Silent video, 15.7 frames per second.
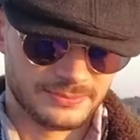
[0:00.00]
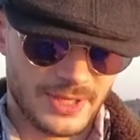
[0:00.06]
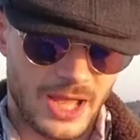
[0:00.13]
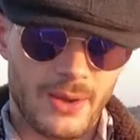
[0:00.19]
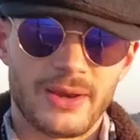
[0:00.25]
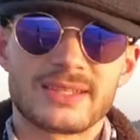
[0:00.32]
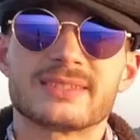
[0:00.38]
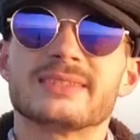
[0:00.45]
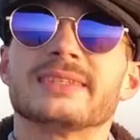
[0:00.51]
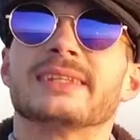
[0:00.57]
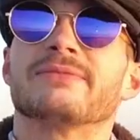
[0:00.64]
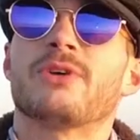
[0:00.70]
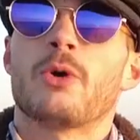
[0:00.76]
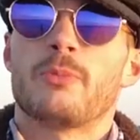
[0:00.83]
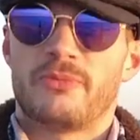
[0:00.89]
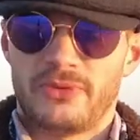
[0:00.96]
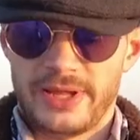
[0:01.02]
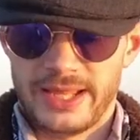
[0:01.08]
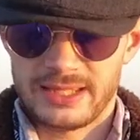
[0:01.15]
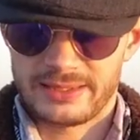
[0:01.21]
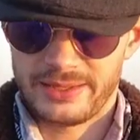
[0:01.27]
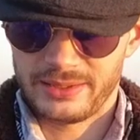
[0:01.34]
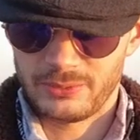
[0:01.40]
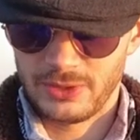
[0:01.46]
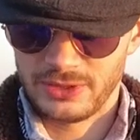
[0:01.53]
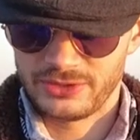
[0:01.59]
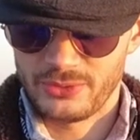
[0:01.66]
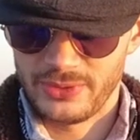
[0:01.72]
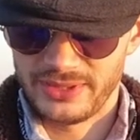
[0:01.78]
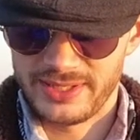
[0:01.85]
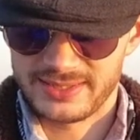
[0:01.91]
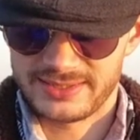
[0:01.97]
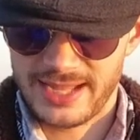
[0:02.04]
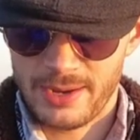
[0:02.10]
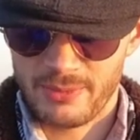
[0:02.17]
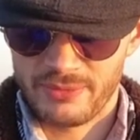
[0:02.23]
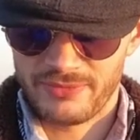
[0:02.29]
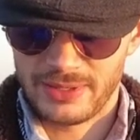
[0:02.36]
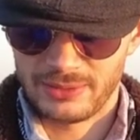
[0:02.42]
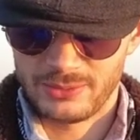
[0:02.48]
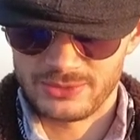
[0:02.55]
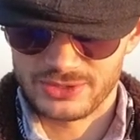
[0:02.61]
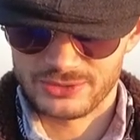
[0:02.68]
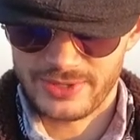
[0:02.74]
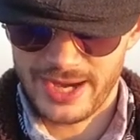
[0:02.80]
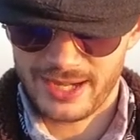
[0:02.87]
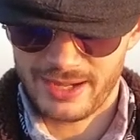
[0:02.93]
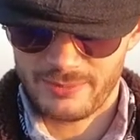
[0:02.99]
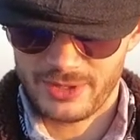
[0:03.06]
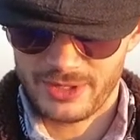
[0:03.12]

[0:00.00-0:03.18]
Now let's see. Hopefully it will do it this time without losing track of